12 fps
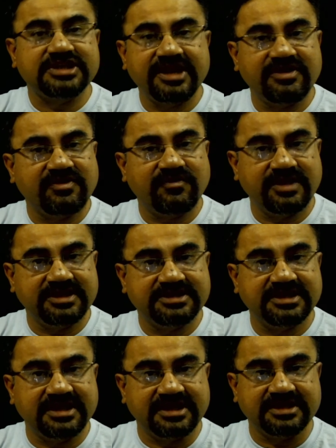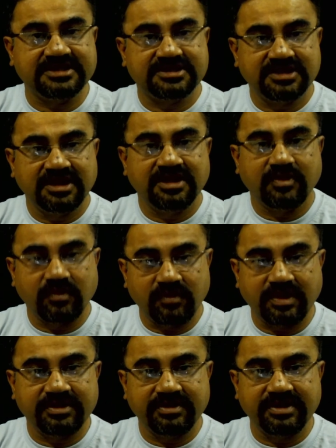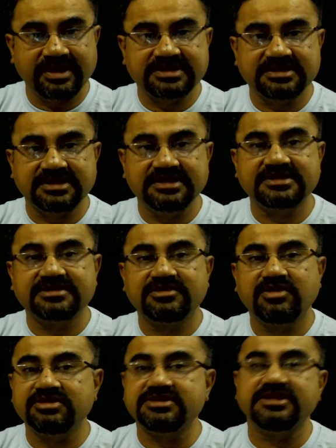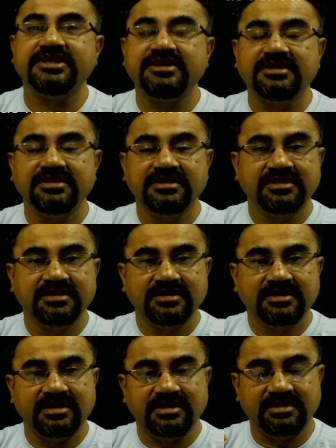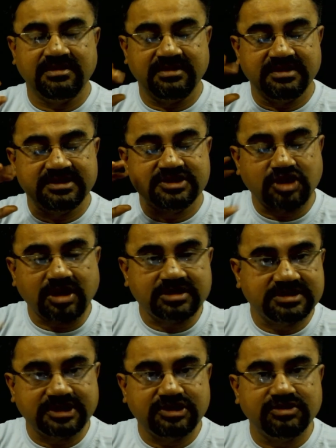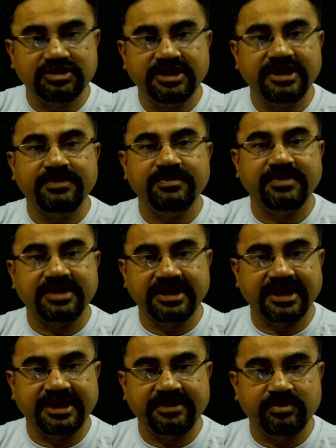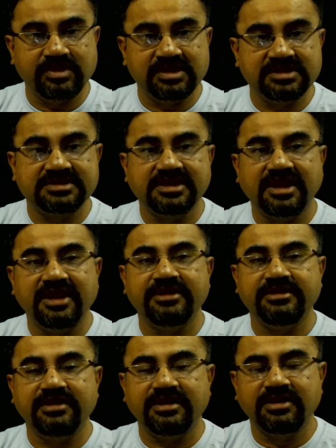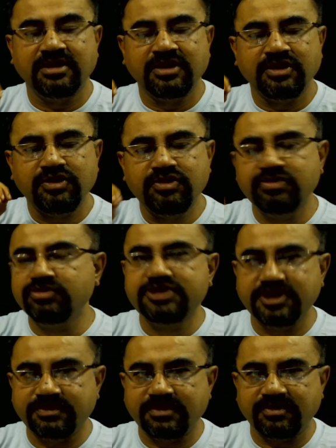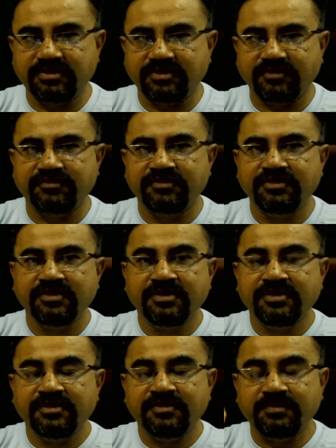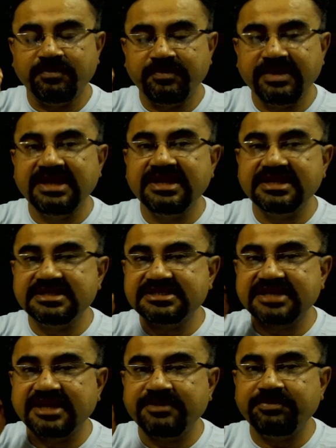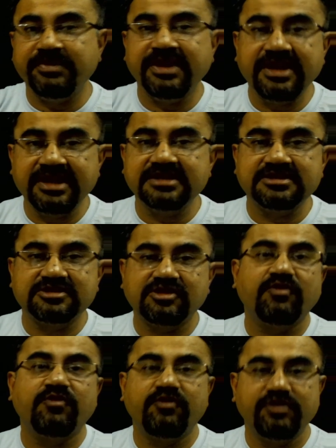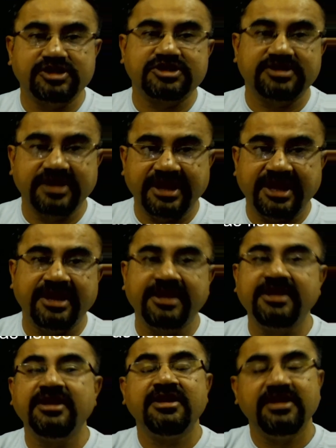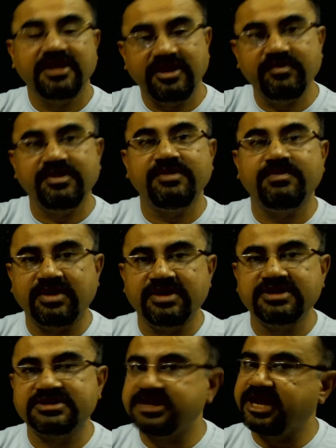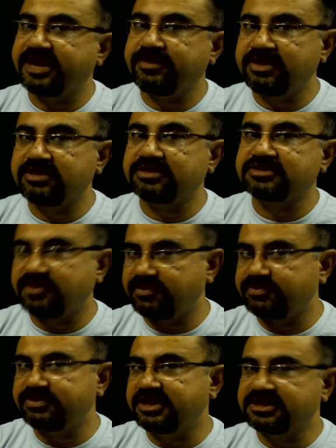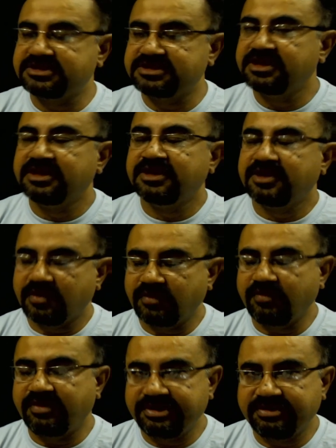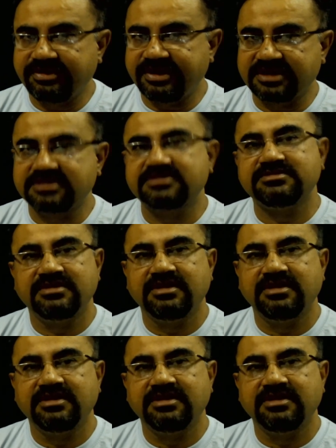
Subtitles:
Dianoflagellates, guanolics, is causing is toxic to the marine animals, and huge amount of millions and millions of fish die, even birds die because of this guanolics,